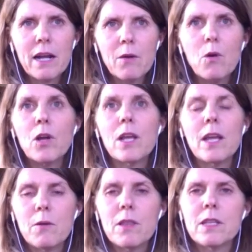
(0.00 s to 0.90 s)
working
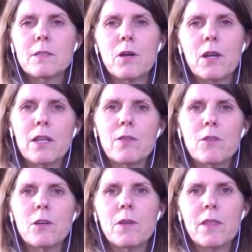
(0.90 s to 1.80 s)
with this model in the
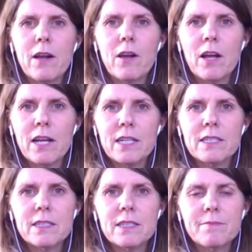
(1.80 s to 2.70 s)
room with our clients.